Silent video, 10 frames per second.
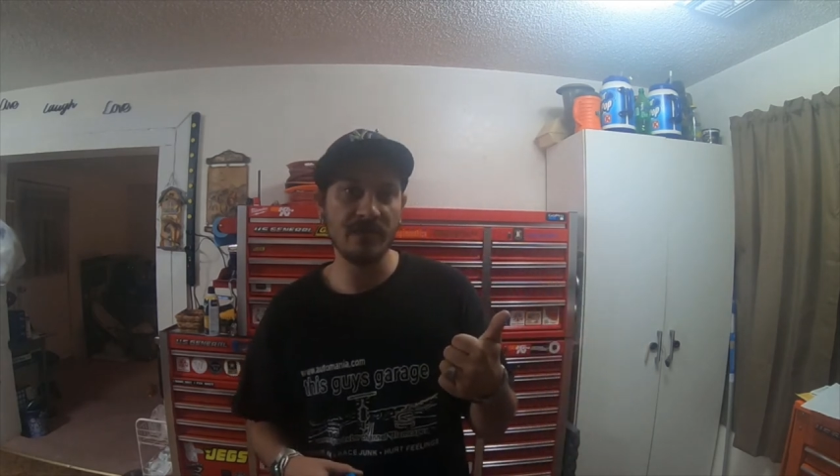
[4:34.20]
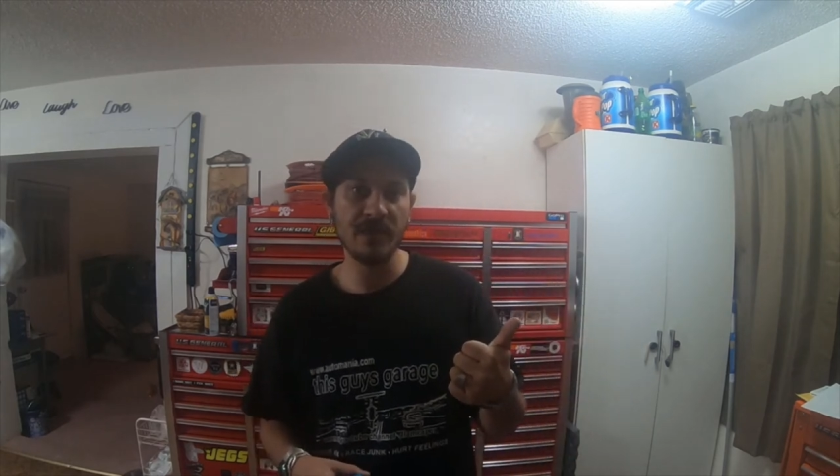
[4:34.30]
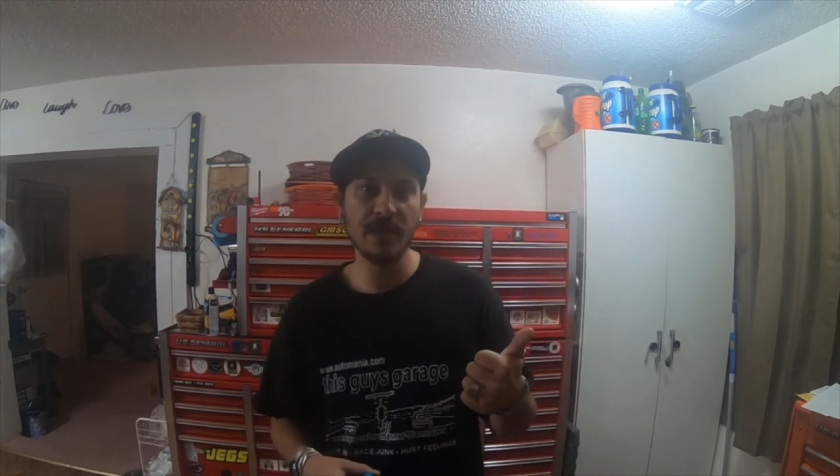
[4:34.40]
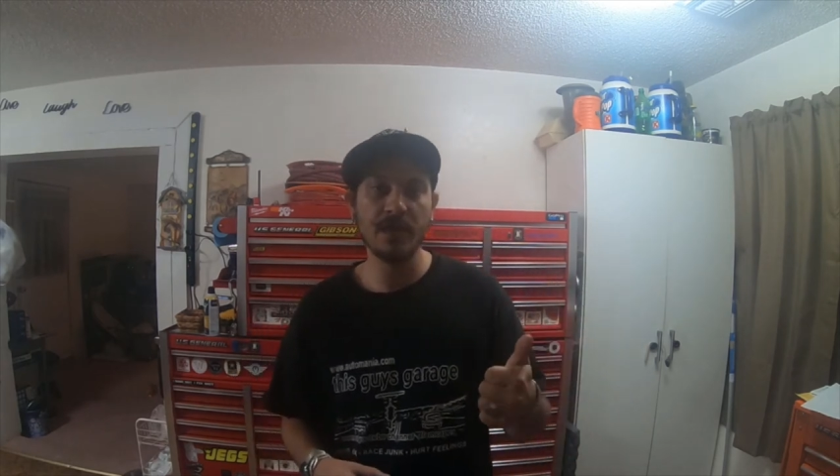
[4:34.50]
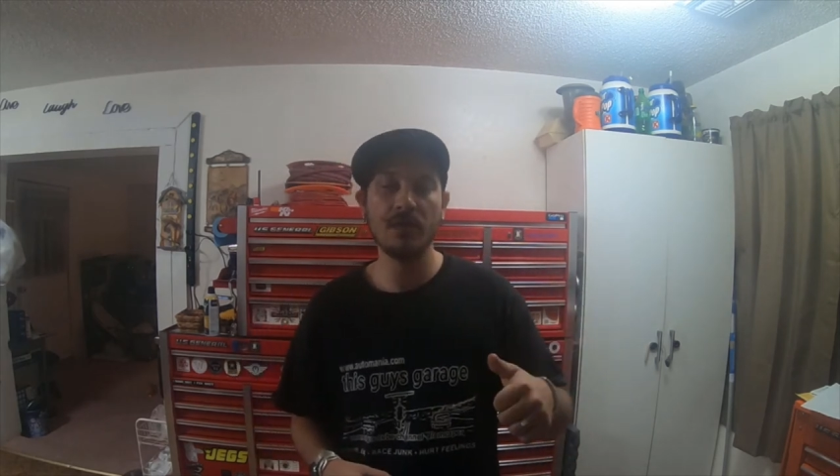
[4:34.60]

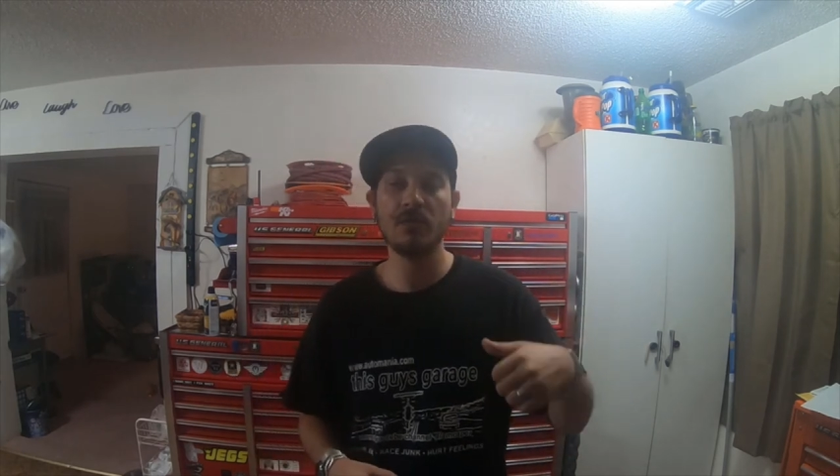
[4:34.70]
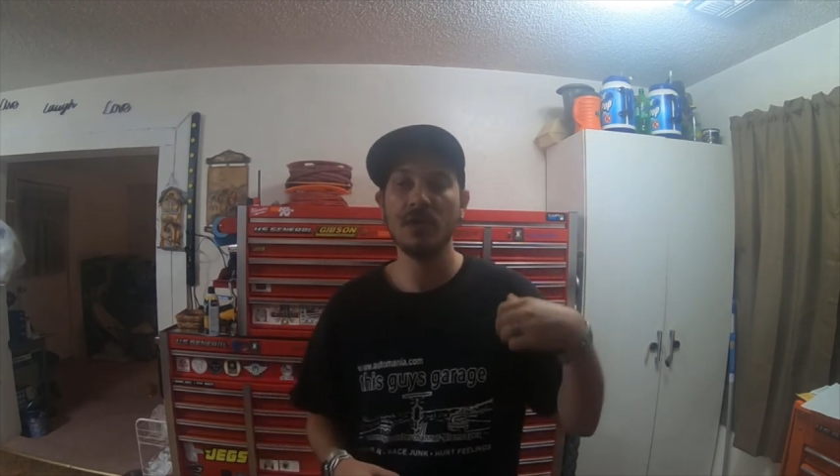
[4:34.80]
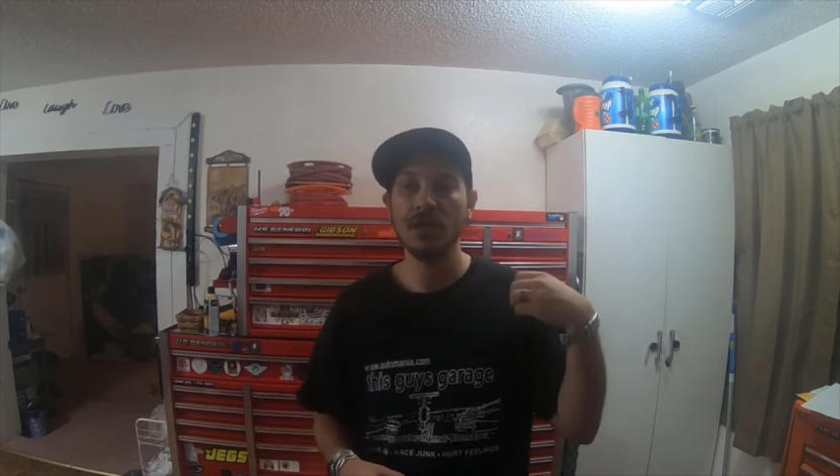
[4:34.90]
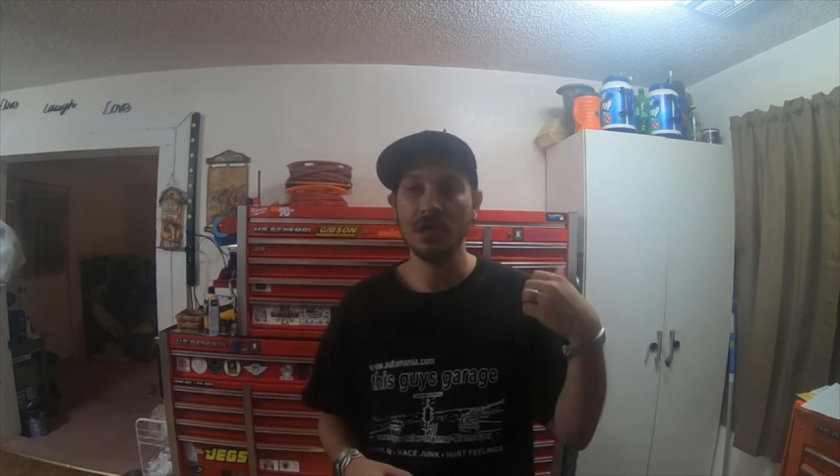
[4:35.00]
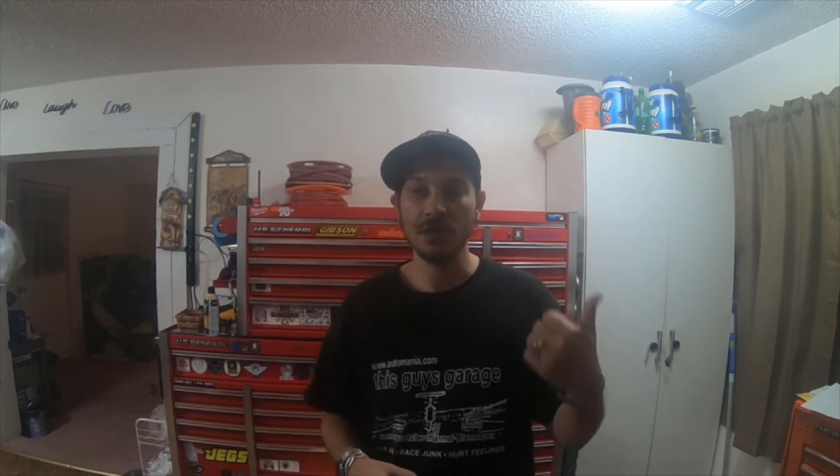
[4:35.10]
video,
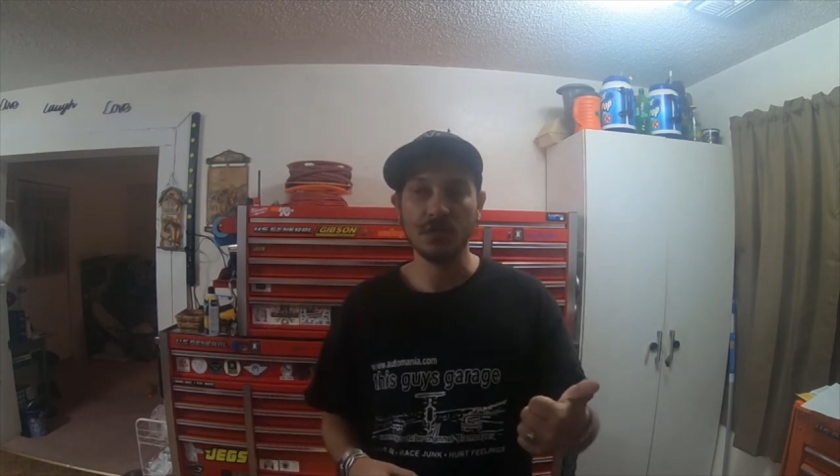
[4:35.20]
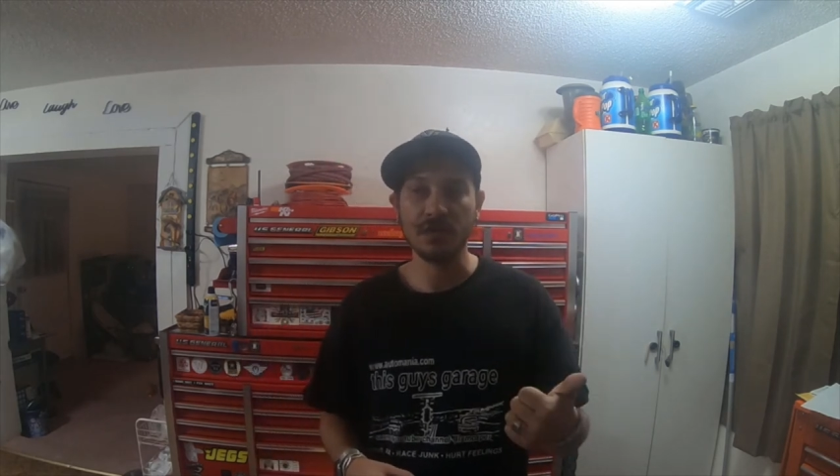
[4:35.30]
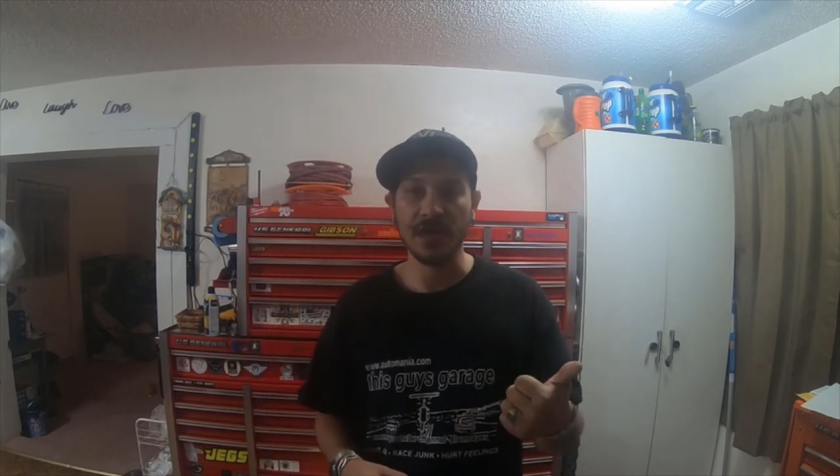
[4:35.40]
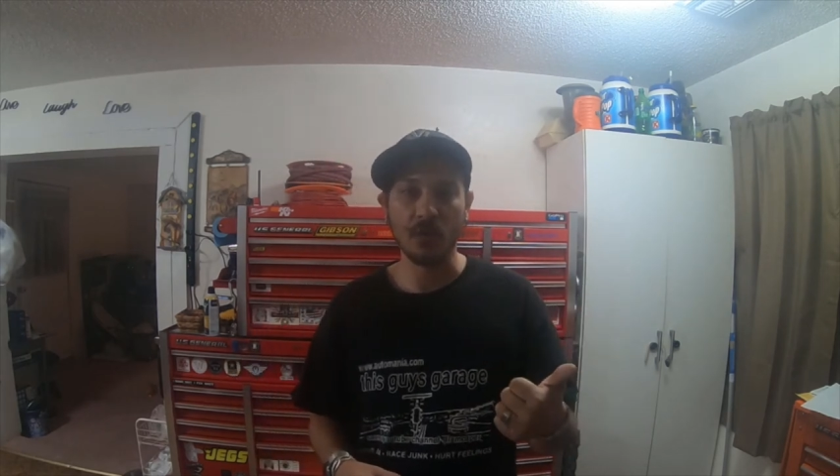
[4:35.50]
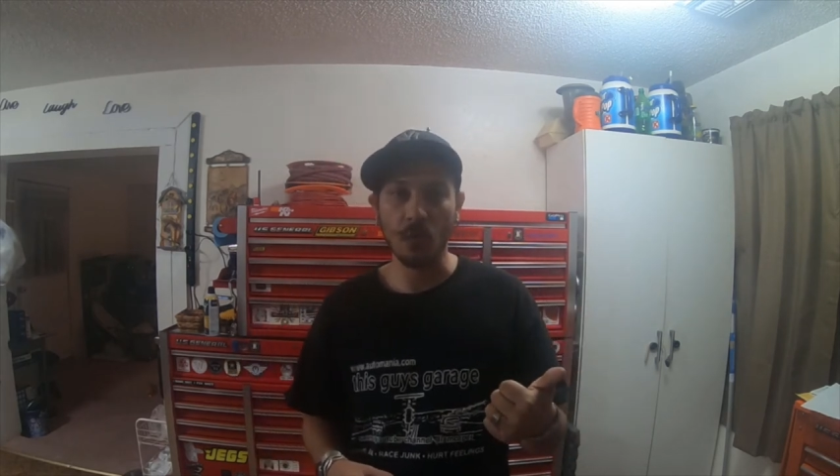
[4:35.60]
you get